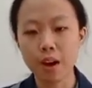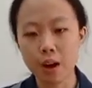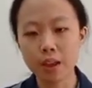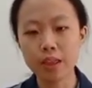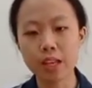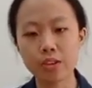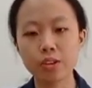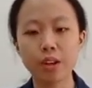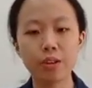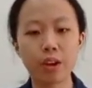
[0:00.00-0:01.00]
on
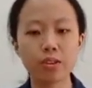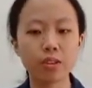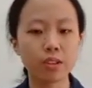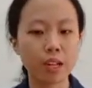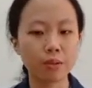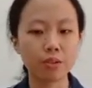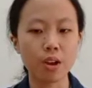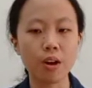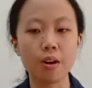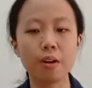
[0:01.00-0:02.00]
National Education Standards
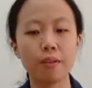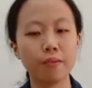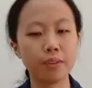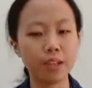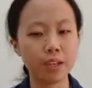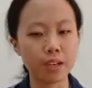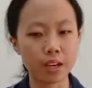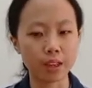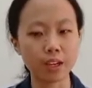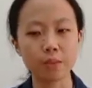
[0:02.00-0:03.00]
of the
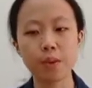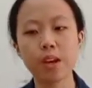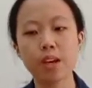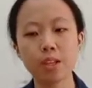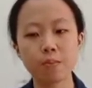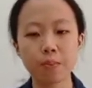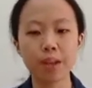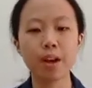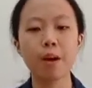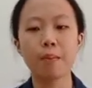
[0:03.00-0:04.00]
KTSP is
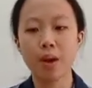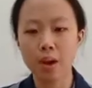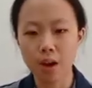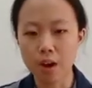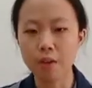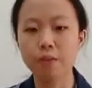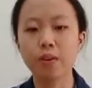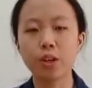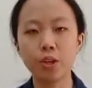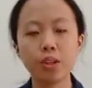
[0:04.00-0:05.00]
made up
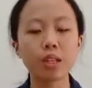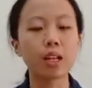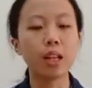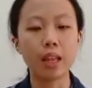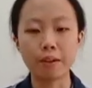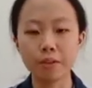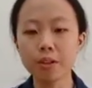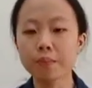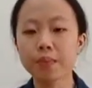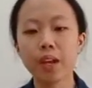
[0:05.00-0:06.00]
of
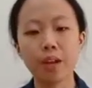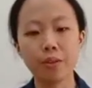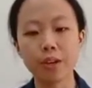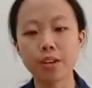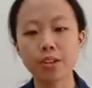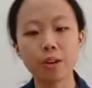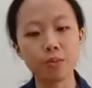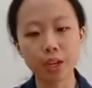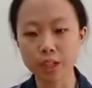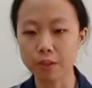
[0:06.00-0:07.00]
unit-level education
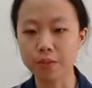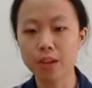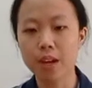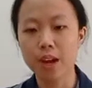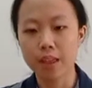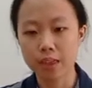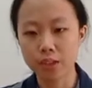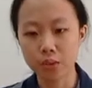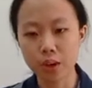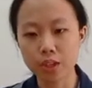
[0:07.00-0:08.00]
objectives, the
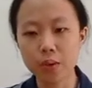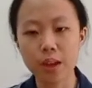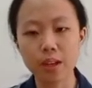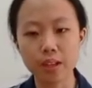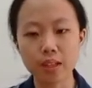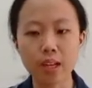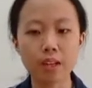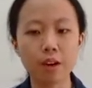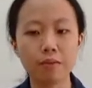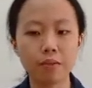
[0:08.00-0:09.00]
structure and
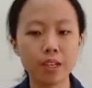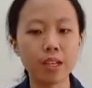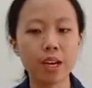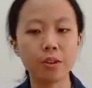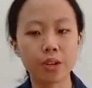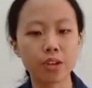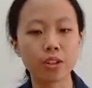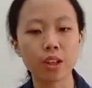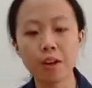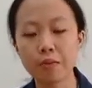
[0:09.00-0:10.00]
content of the
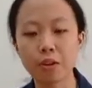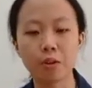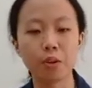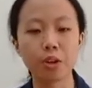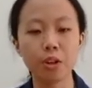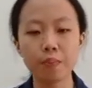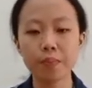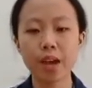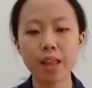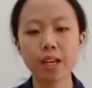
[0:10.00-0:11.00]
education level curriculum,
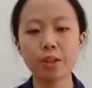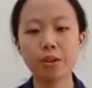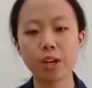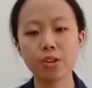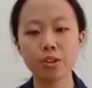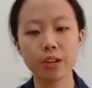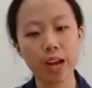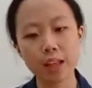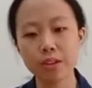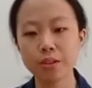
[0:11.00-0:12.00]
and educational
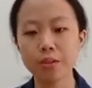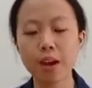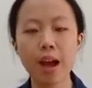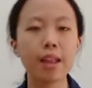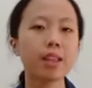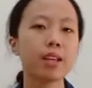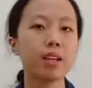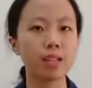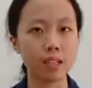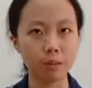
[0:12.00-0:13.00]
calendar and
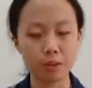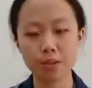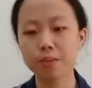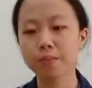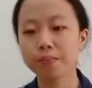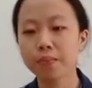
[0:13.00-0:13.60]
a syllabus.